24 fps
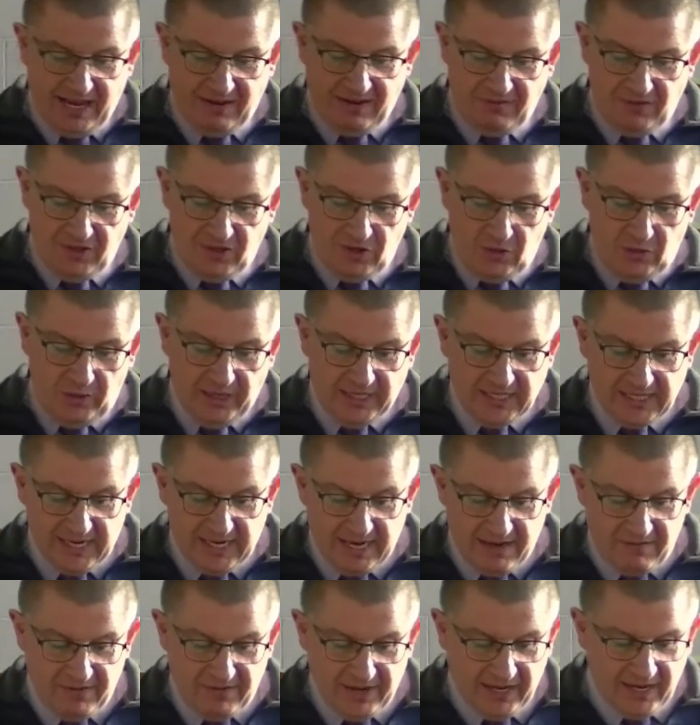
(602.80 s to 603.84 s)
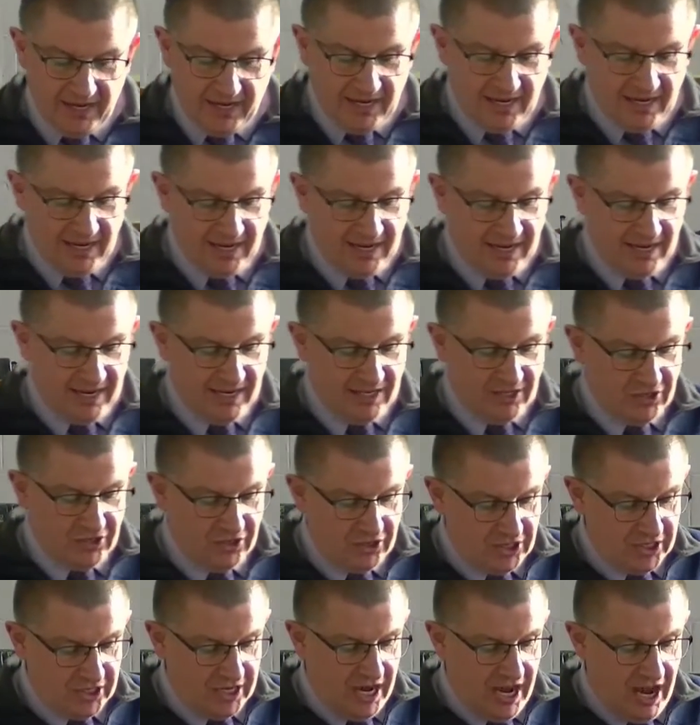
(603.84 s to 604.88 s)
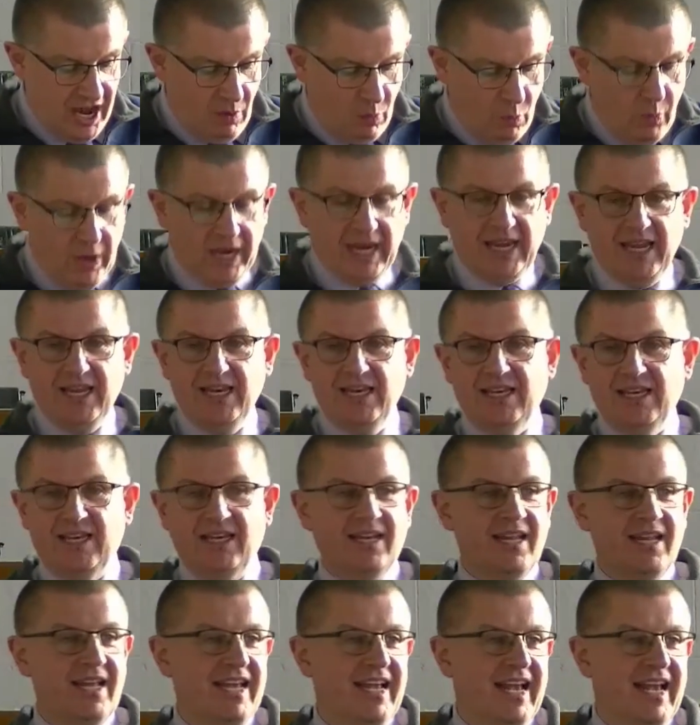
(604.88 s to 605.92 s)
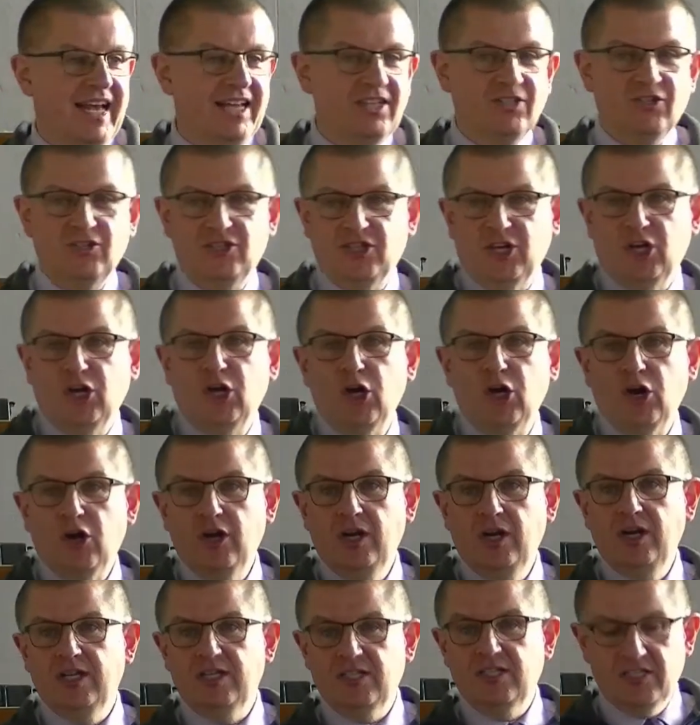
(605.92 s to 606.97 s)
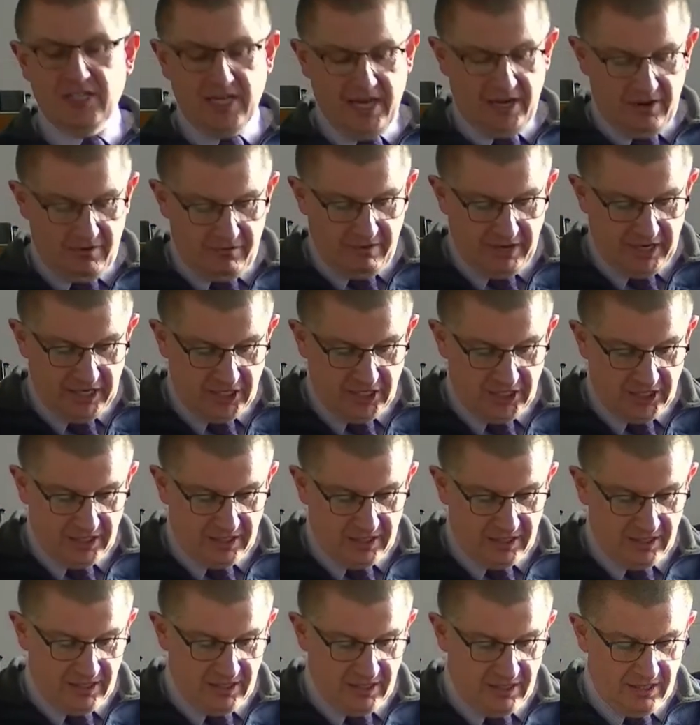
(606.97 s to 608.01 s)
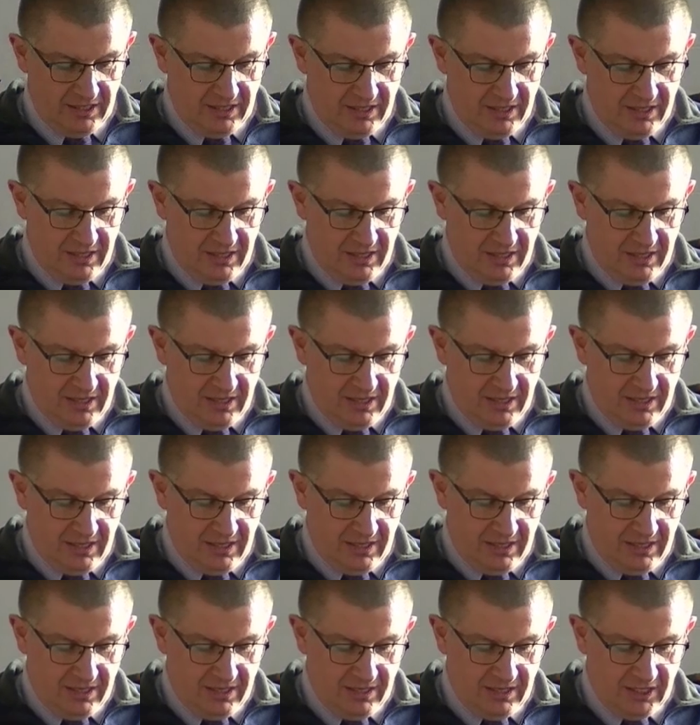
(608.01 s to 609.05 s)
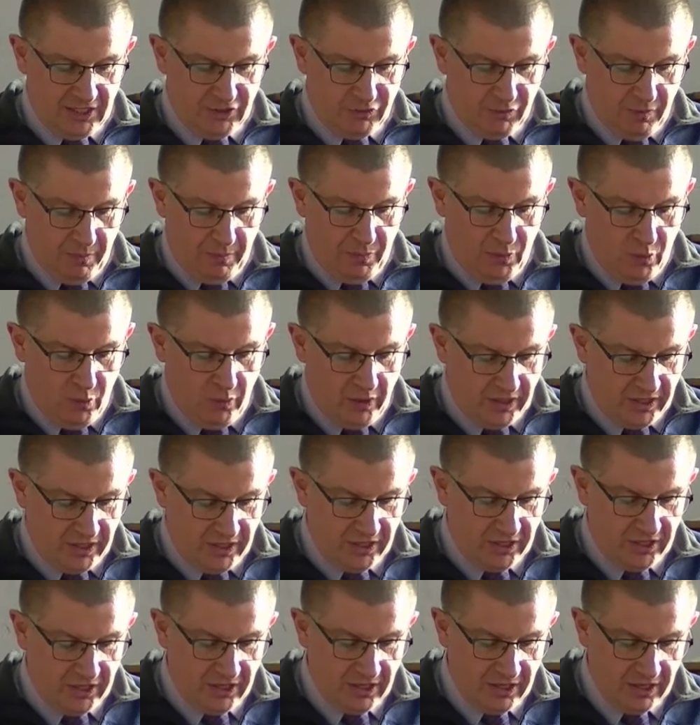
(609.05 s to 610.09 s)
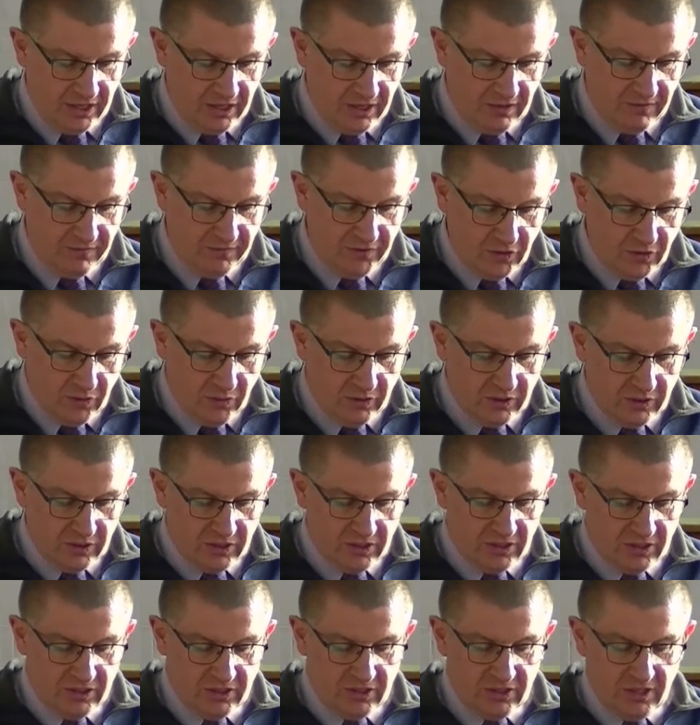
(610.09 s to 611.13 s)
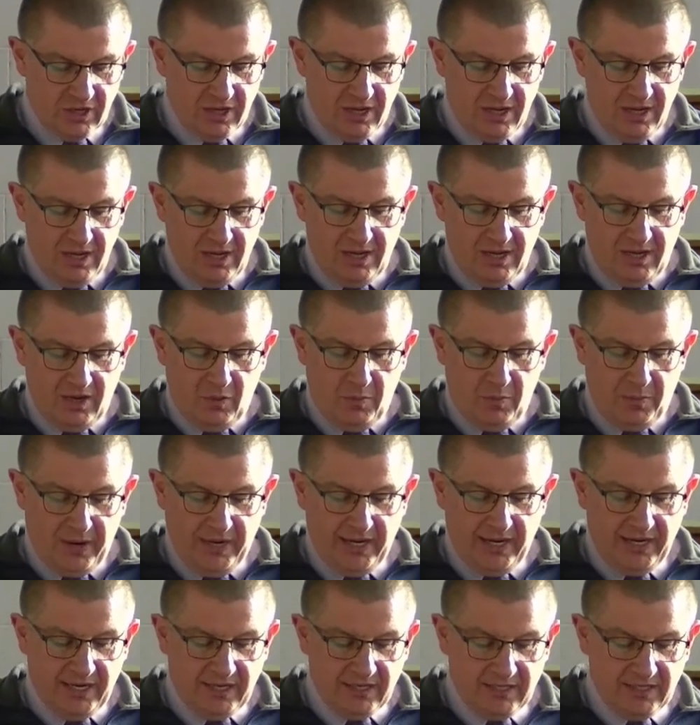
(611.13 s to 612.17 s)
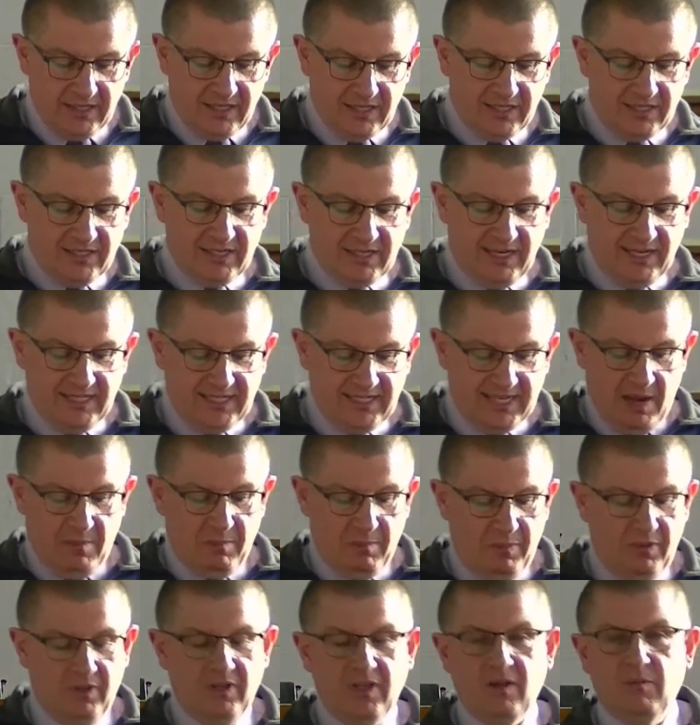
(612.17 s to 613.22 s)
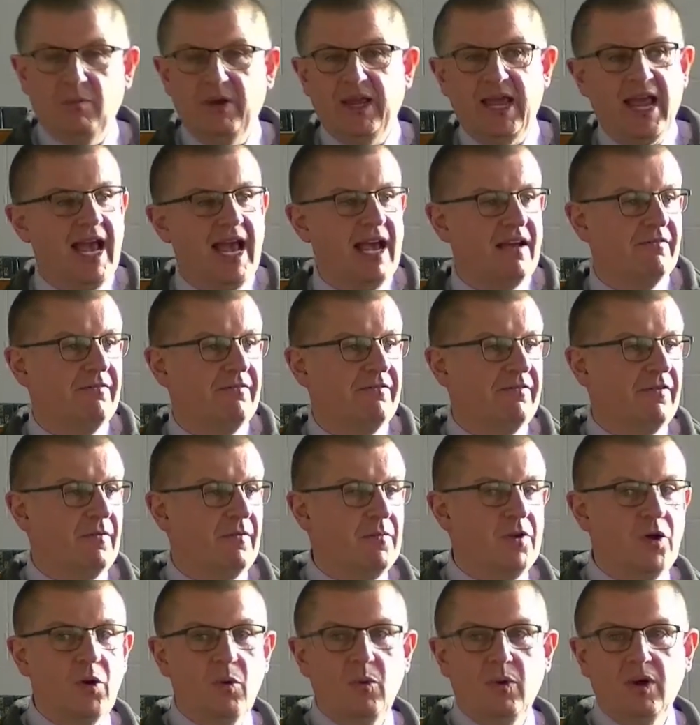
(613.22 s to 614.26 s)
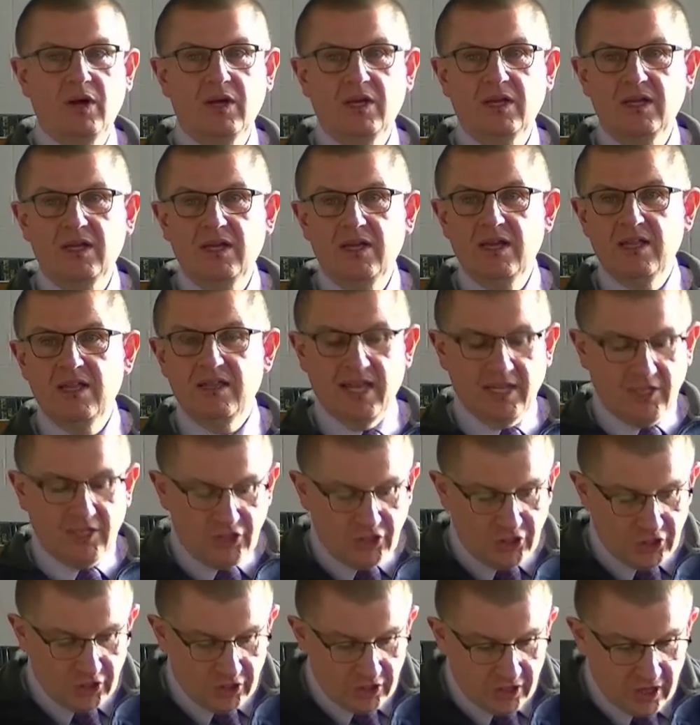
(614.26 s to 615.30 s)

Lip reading: though he's living in such a wicked and such a godless generation, this report of Noah's obedience, this example that we have from Noah, that